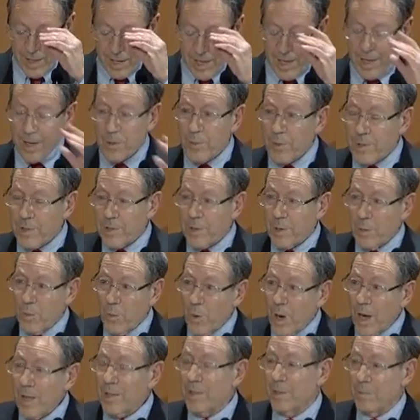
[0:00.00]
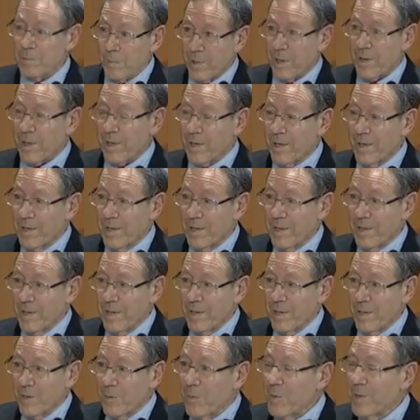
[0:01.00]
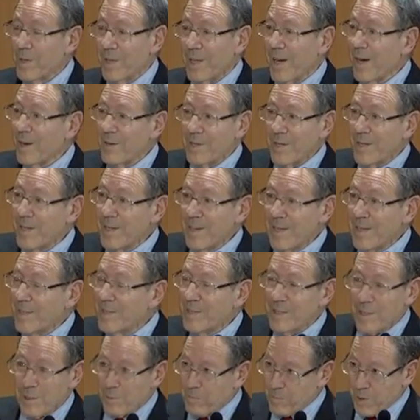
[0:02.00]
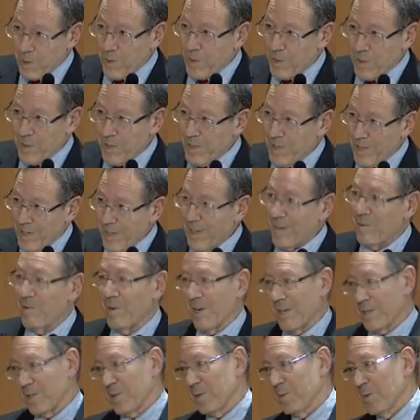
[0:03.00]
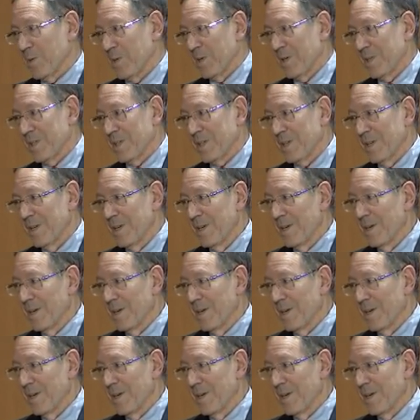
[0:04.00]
It was Wallenberg, without an Interpol arrest warrant,